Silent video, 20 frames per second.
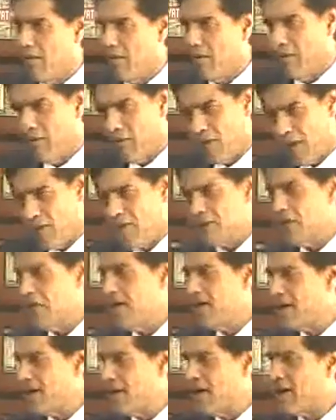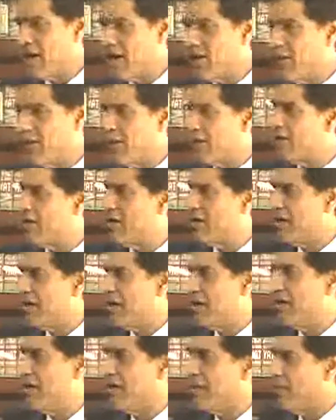fortunately or
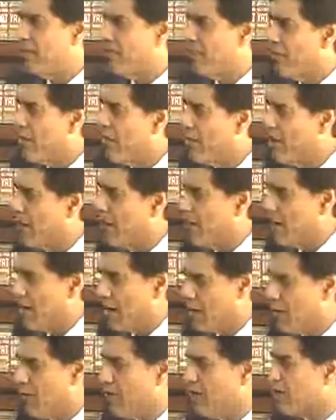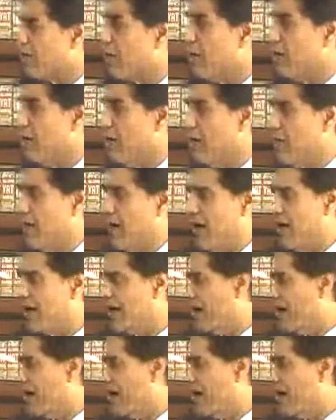unfortunately, why I'll tell